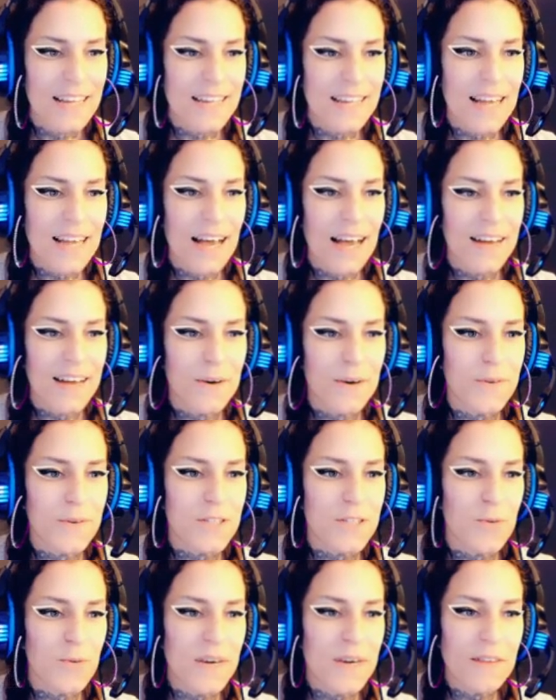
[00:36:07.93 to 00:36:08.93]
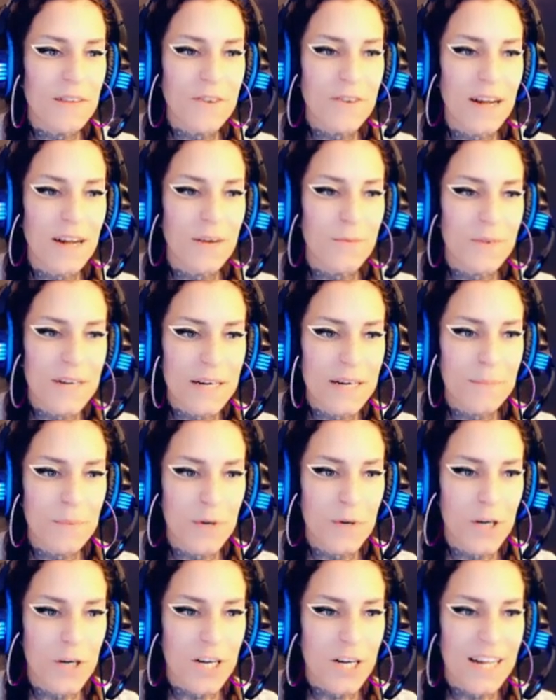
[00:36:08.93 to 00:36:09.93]
Yeah, so whenever I read a
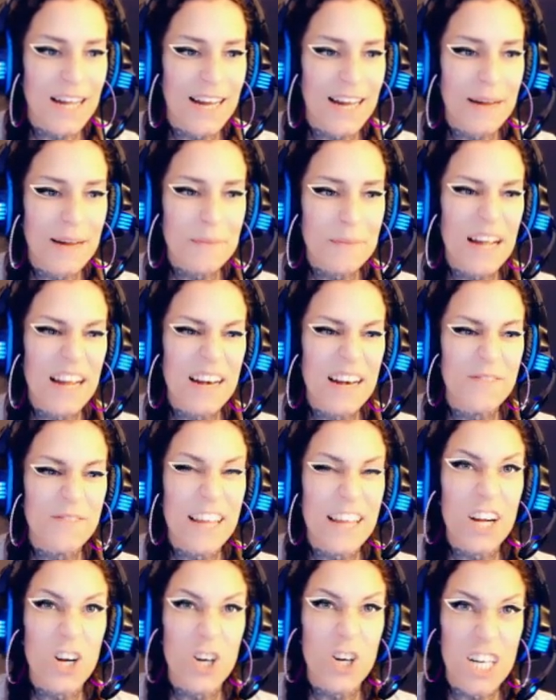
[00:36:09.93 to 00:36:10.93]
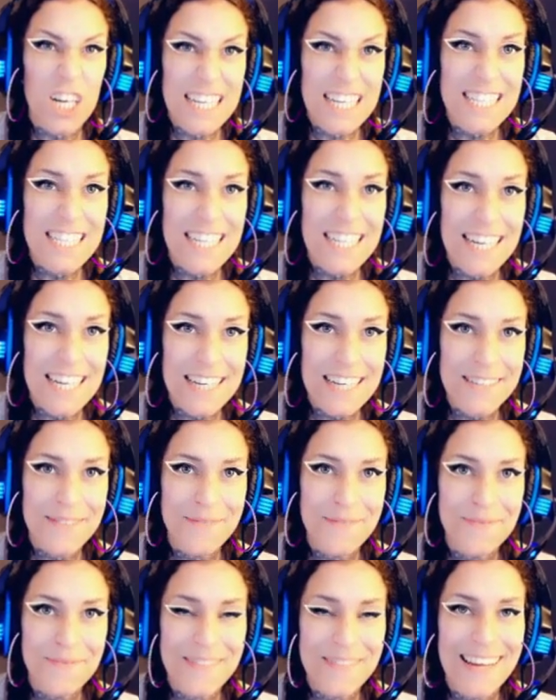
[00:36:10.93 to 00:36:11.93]
book and I'm kind of like cringing,
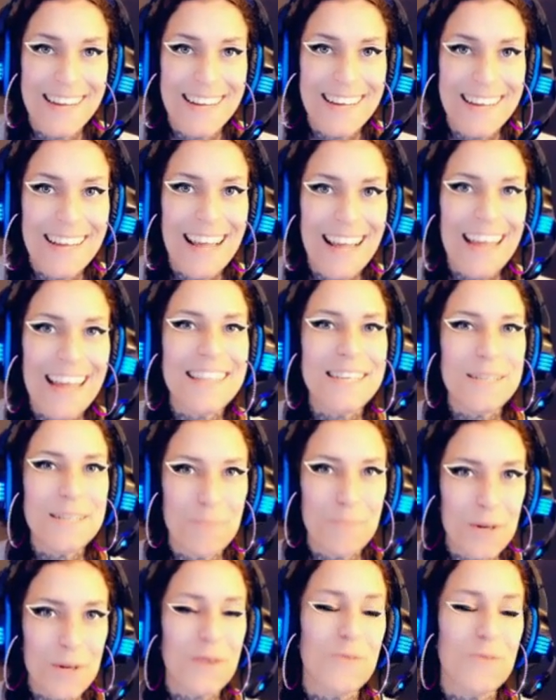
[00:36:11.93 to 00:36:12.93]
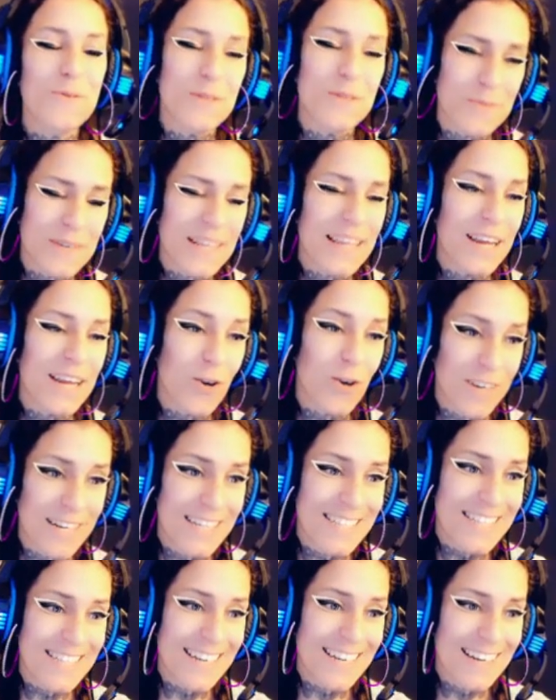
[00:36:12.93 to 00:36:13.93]
and this book was really
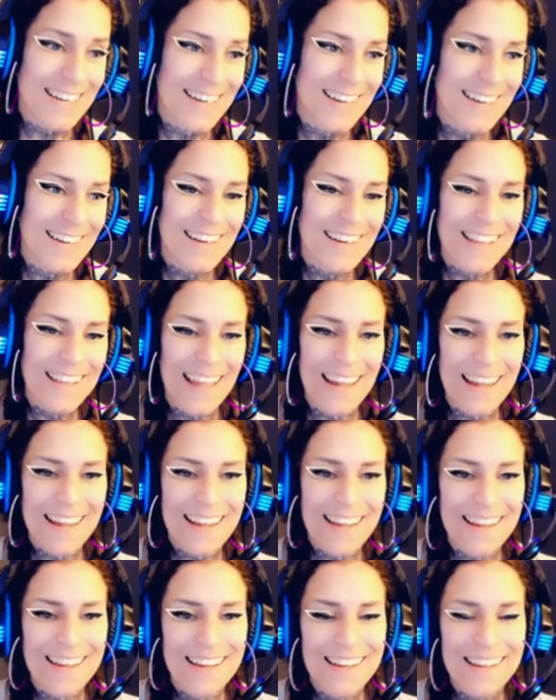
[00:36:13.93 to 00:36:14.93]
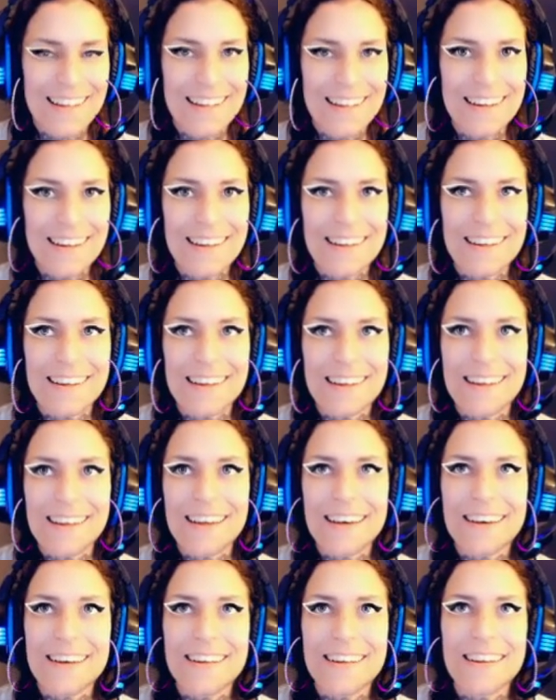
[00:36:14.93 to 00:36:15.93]
cringy, like
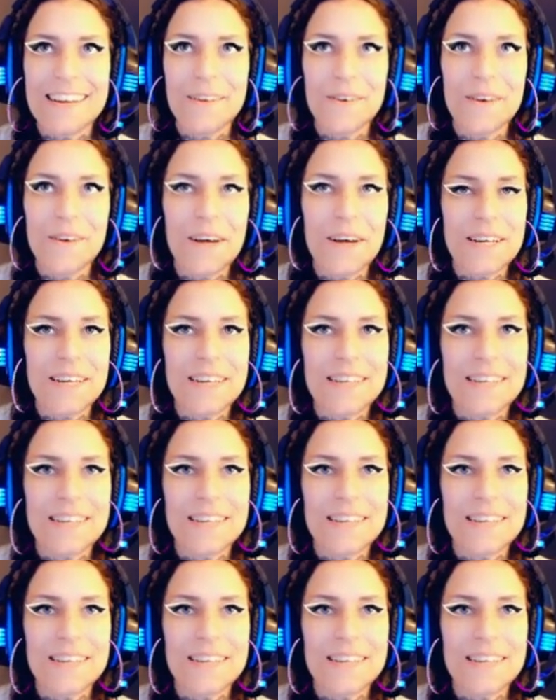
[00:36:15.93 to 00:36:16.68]
not